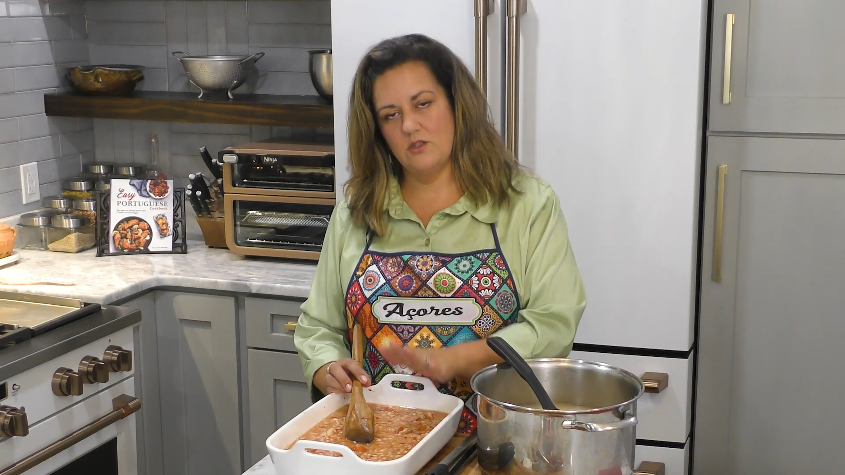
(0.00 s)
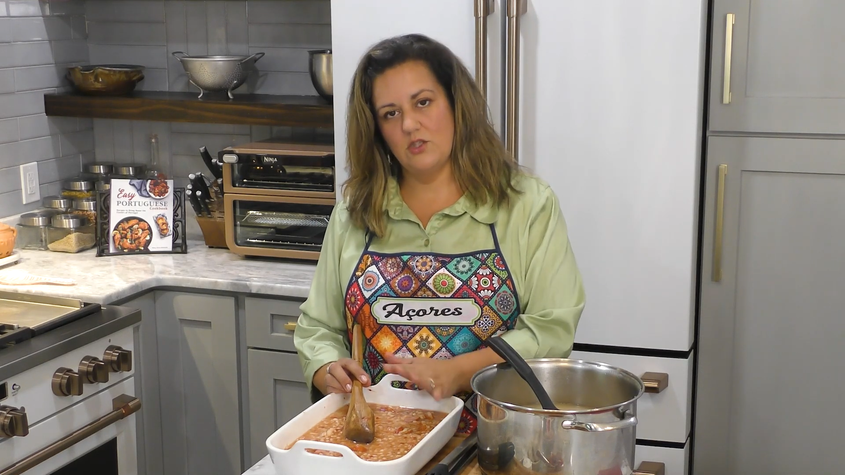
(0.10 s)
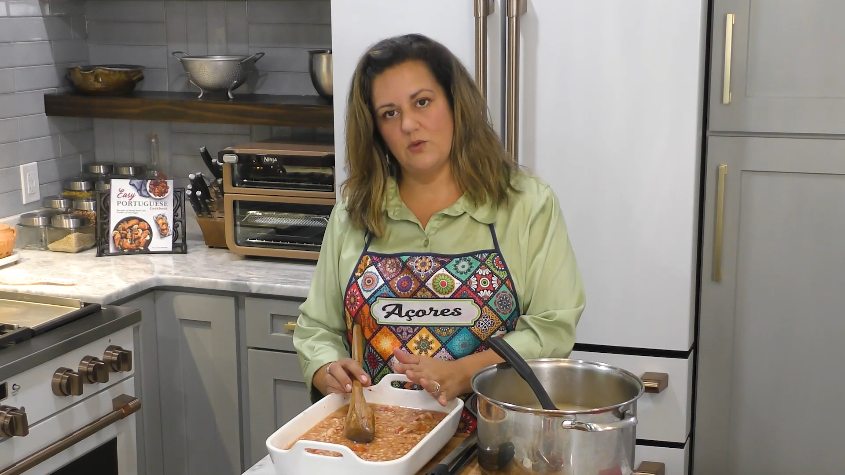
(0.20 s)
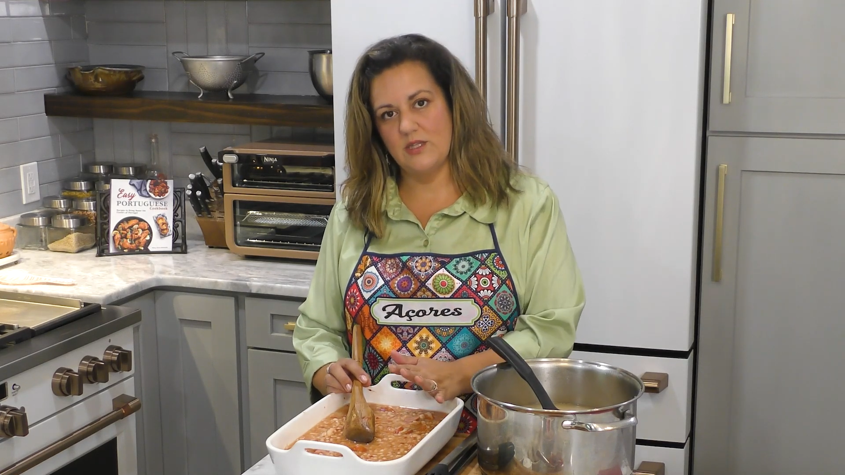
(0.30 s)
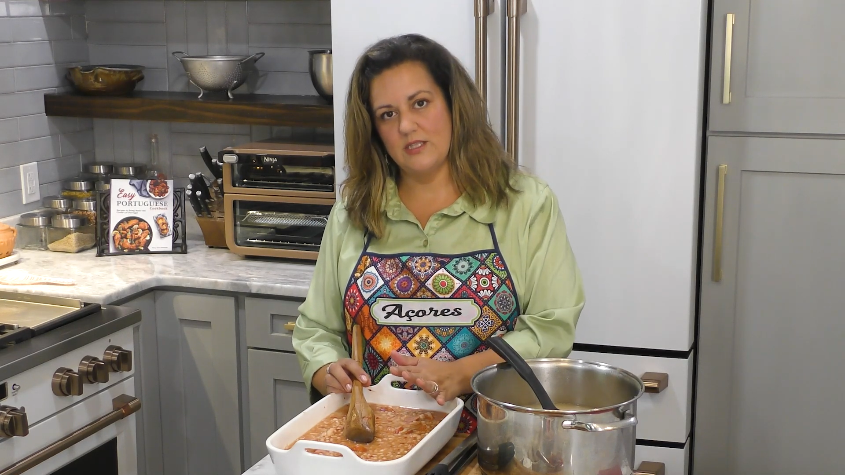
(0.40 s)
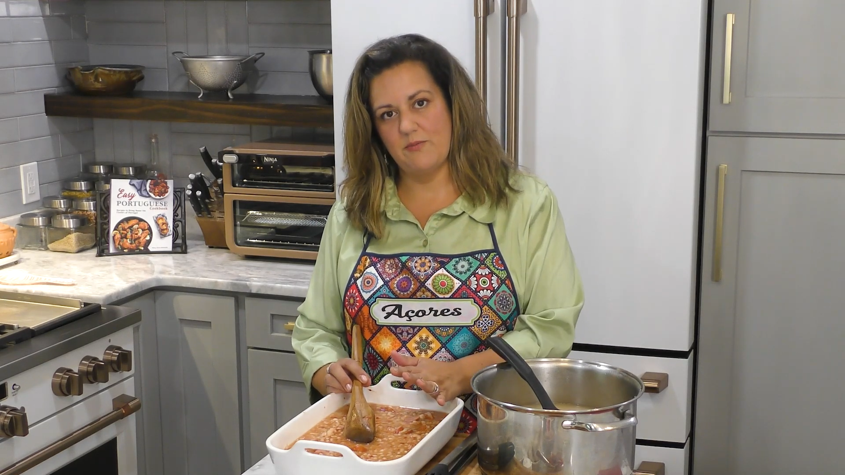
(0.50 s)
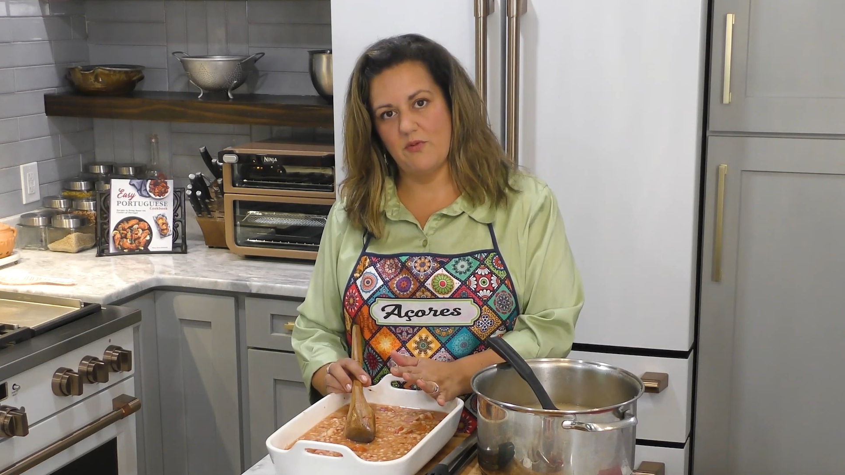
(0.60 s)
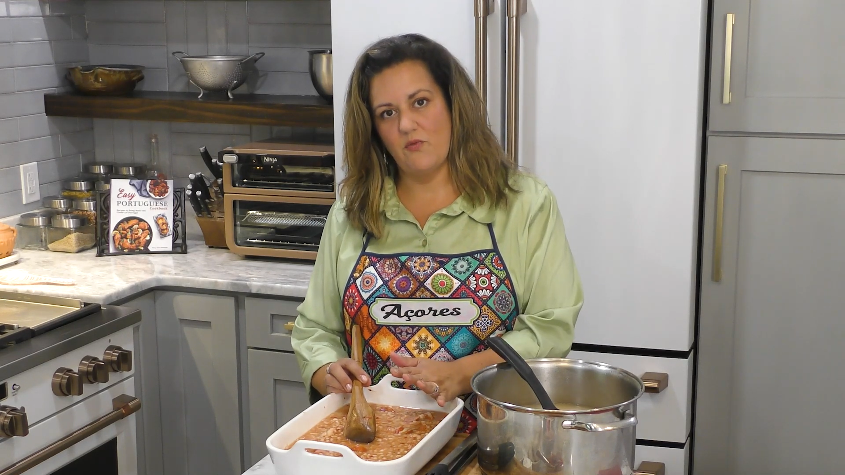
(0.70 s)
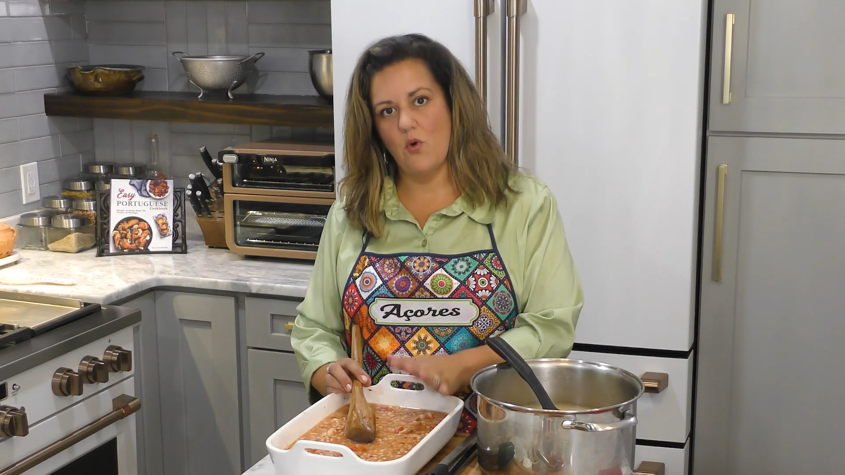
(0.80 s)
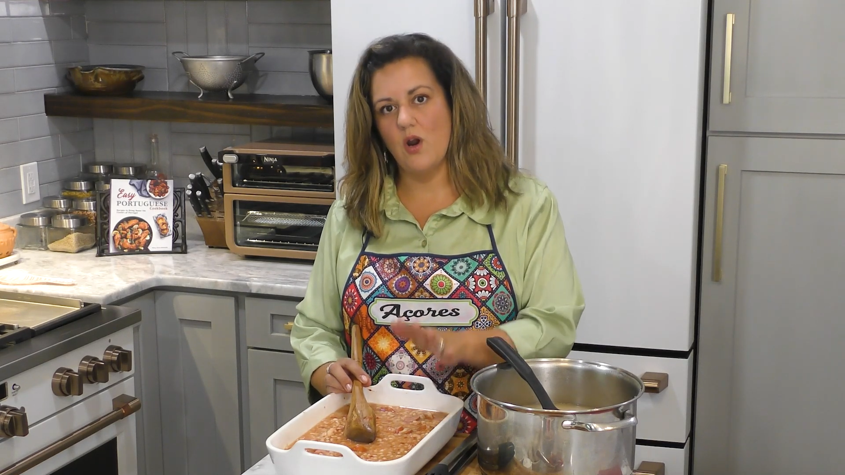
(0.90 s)
do it the day
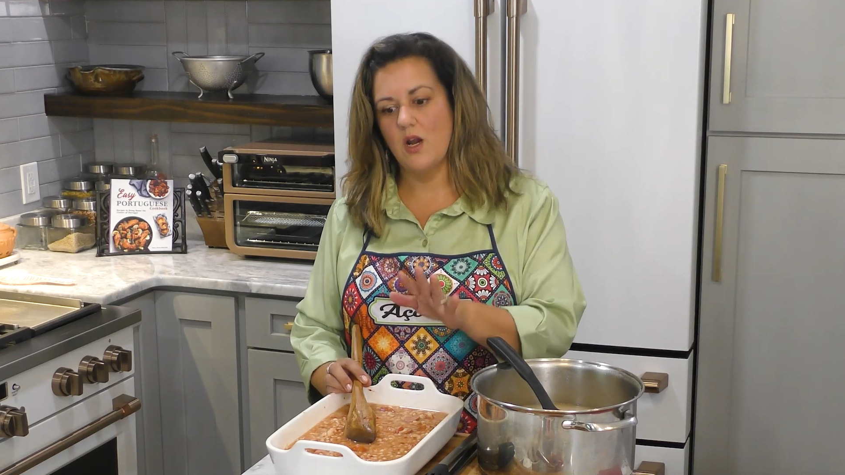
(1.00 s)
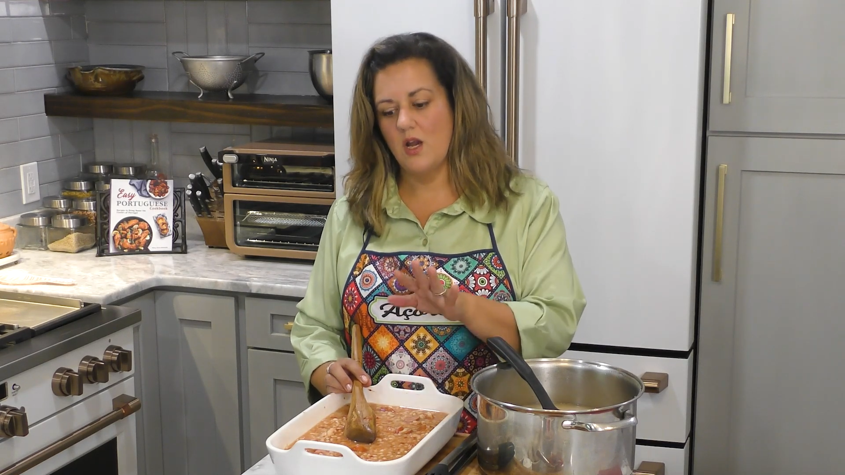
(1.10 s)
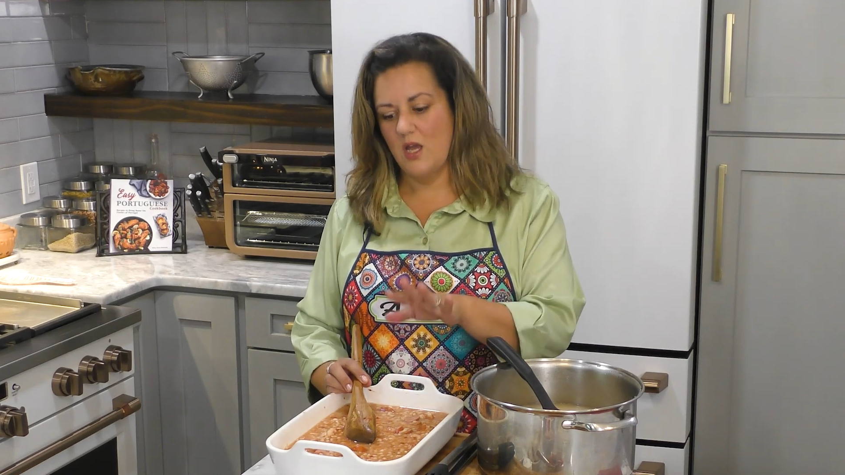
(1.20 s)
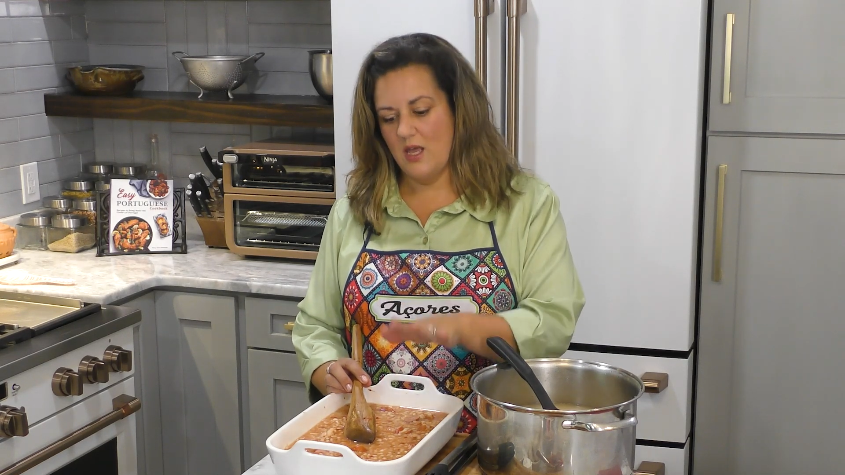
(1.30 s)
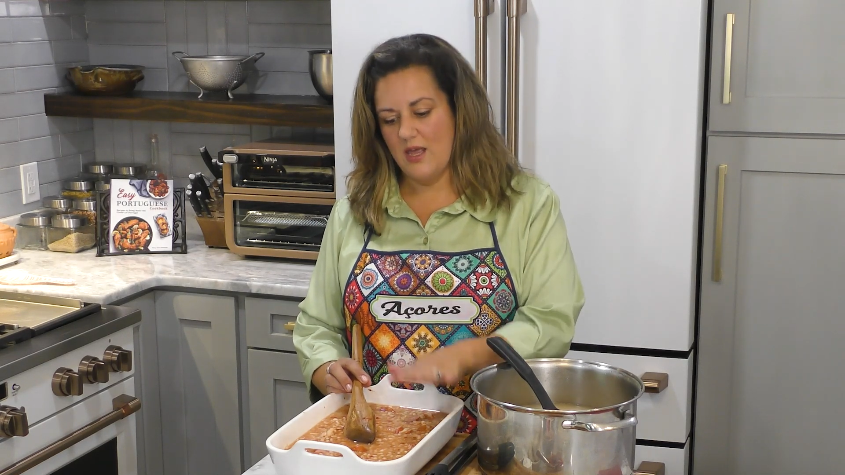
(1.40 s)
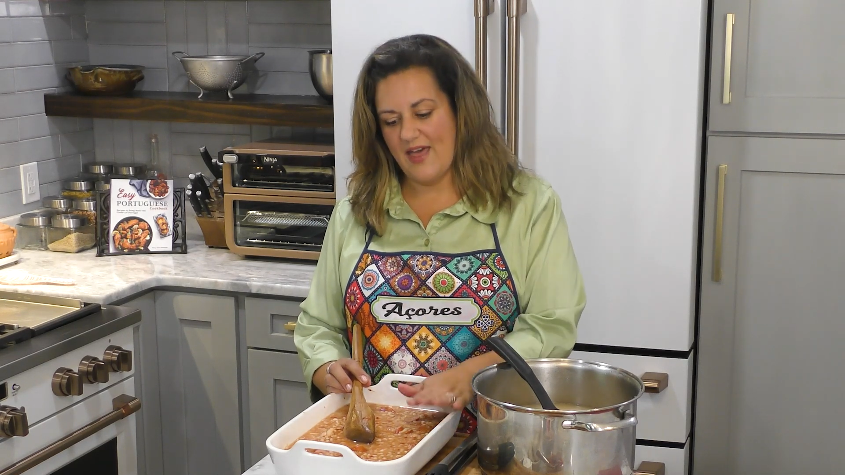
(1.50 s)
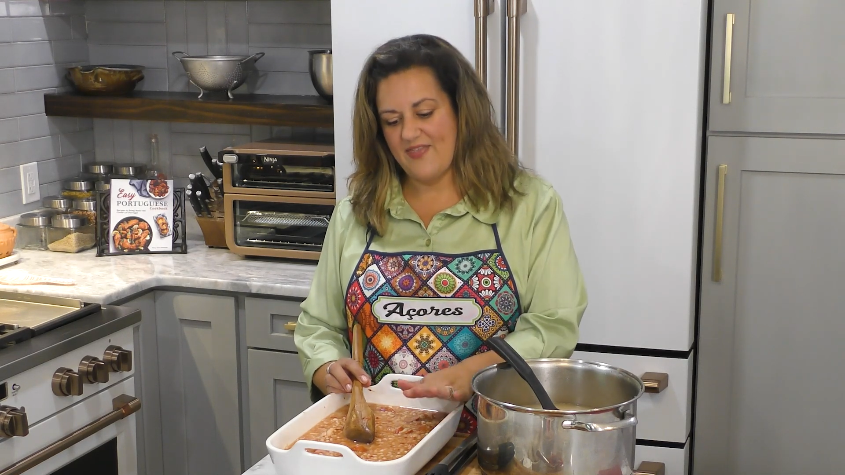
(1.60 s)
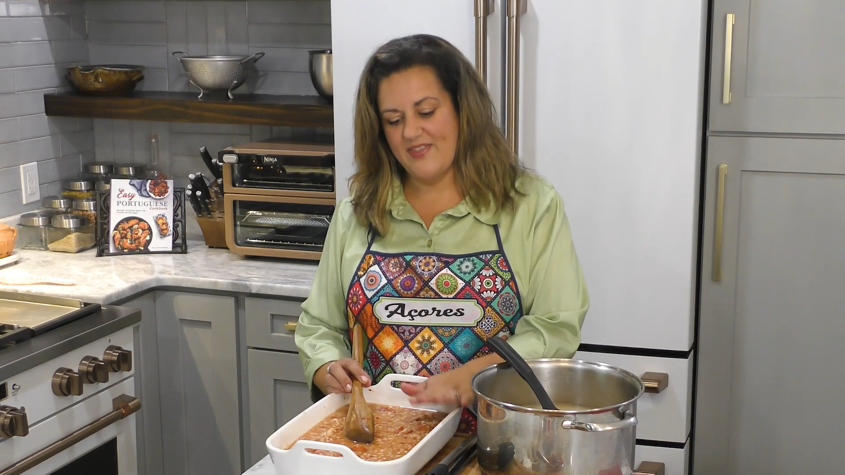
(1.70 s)
before. At